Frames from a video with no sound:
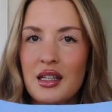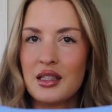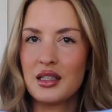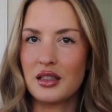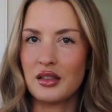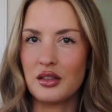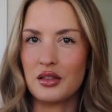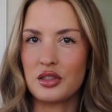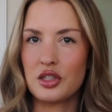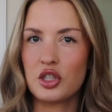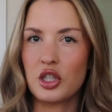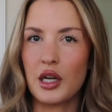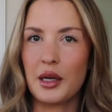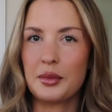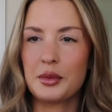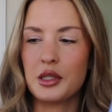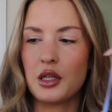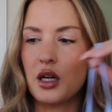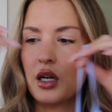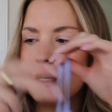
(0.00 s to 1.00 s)
the little
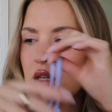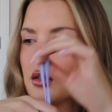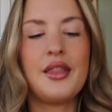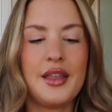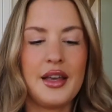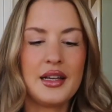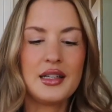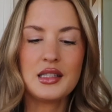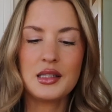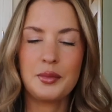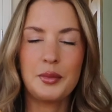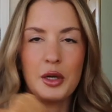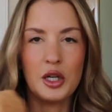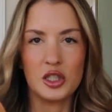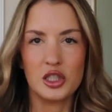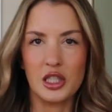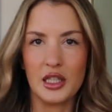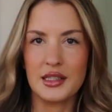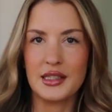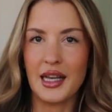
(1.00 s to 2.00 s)
straps are. This
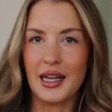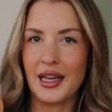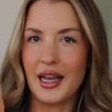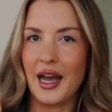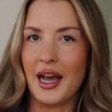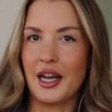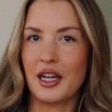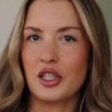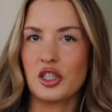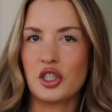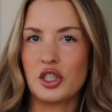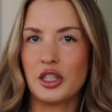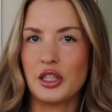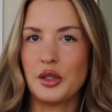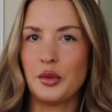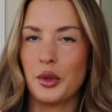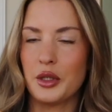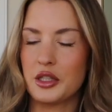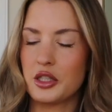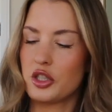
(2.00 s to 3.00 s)
purchase I actually
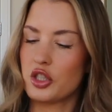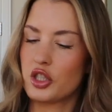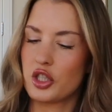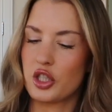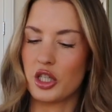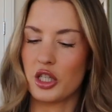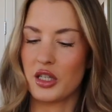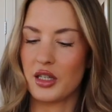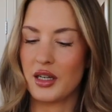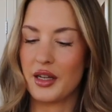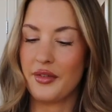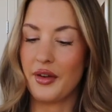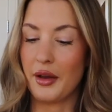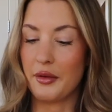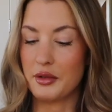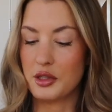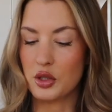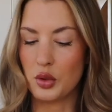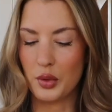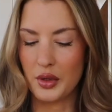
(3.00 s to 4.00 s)
wasn't sure if I
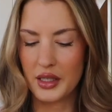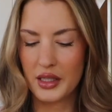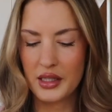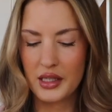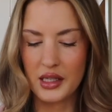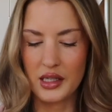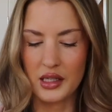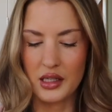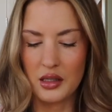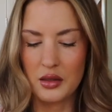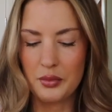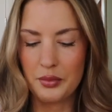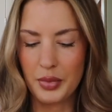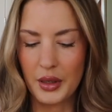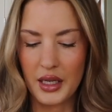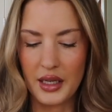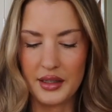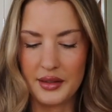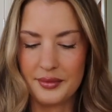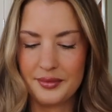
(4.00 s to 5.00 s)
was going to keep,
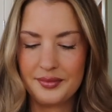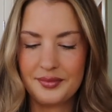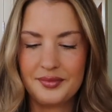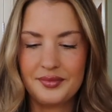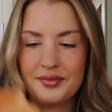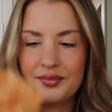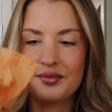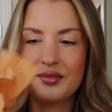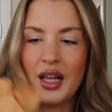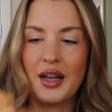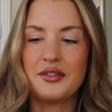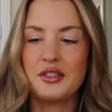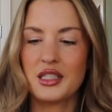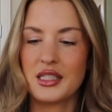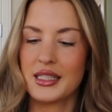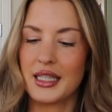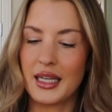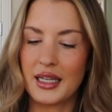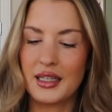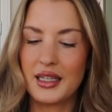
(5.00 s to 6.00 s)
but I've
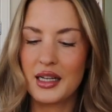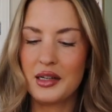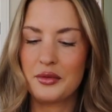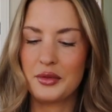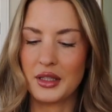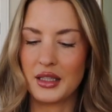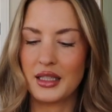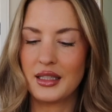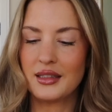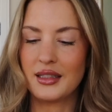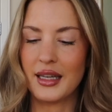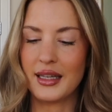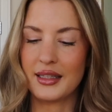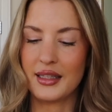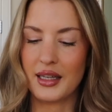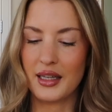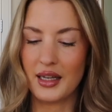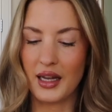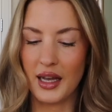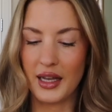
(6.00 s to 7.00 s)
decided I really like
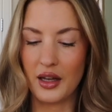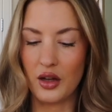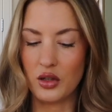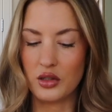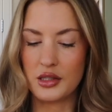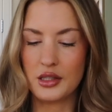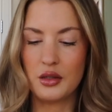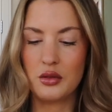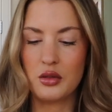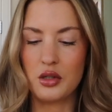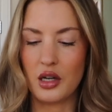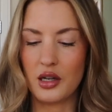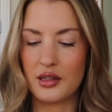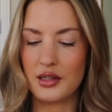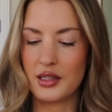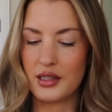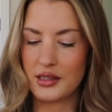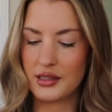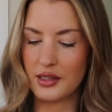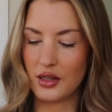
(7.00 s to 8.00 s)
it. I also got
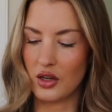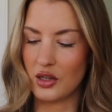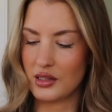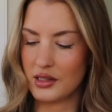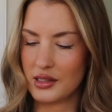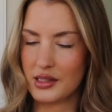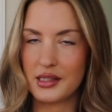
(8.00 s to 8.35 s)
this on